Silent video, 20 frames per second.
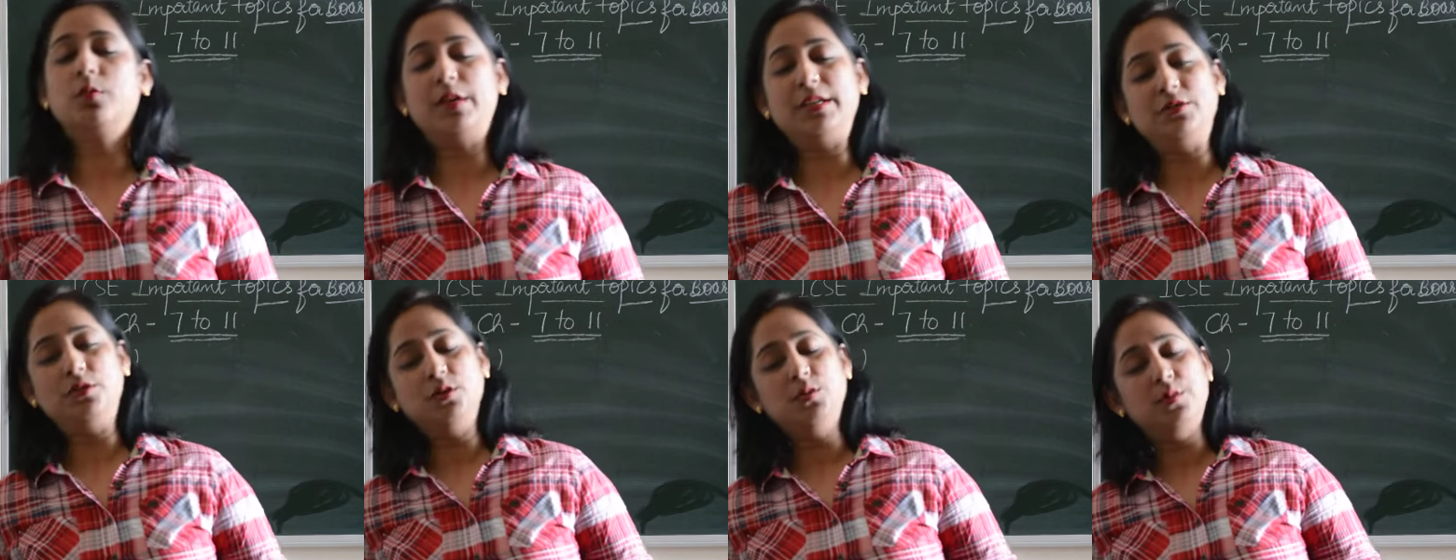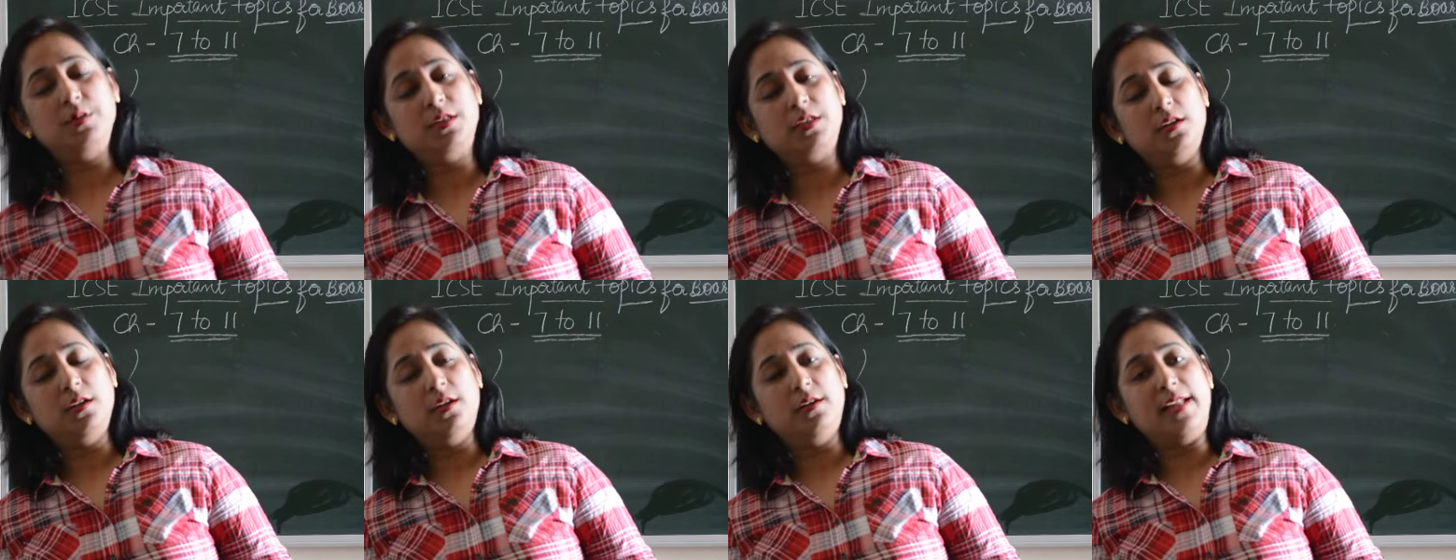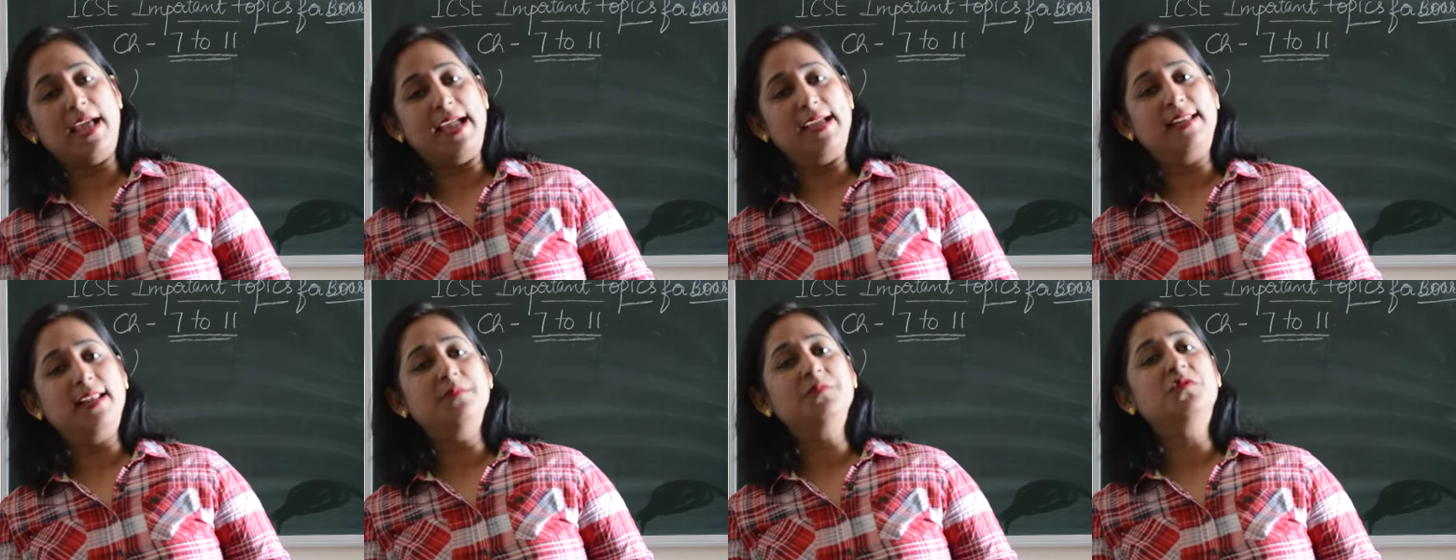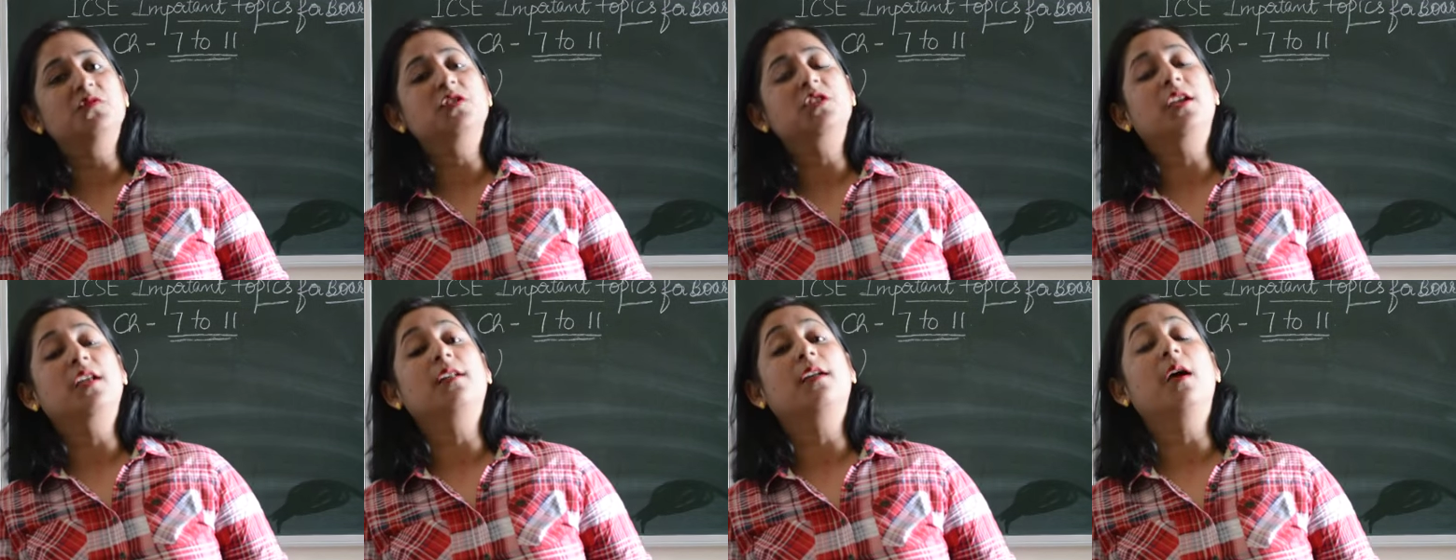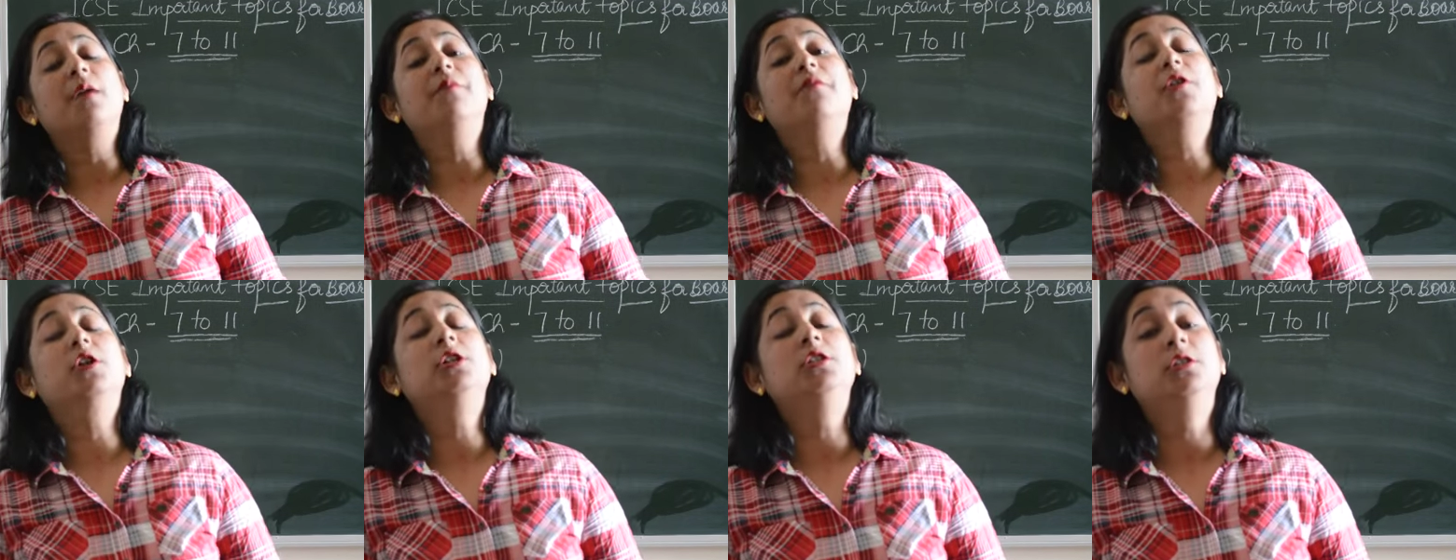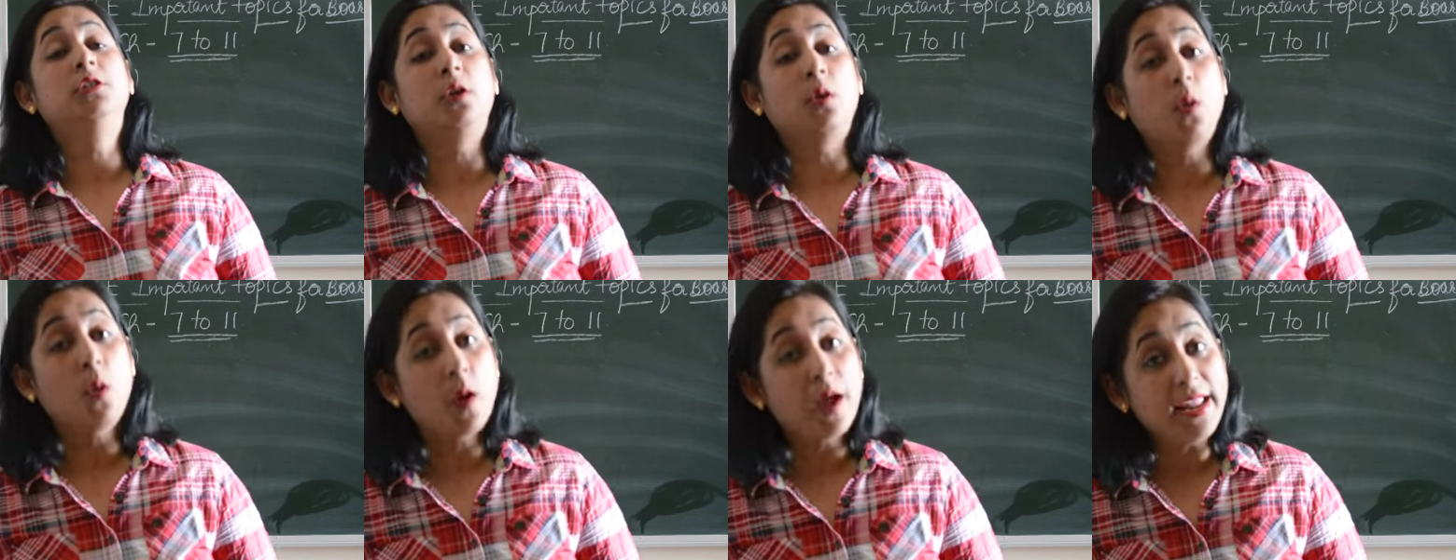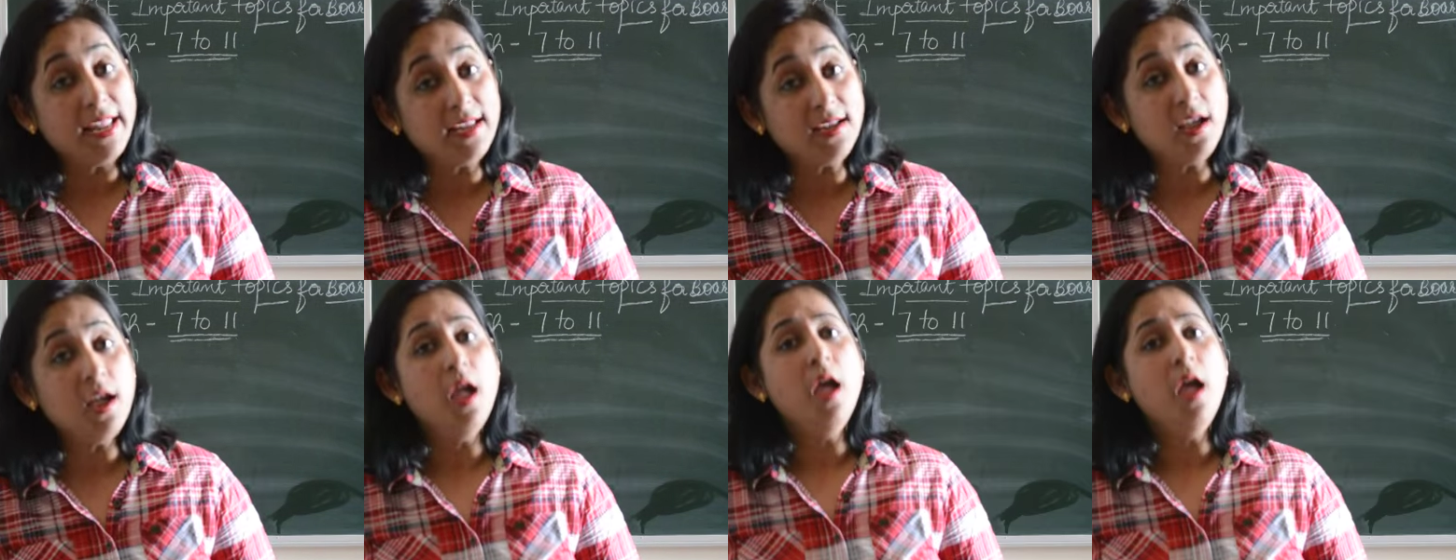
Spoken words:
questions which diagrams which can come for drawing,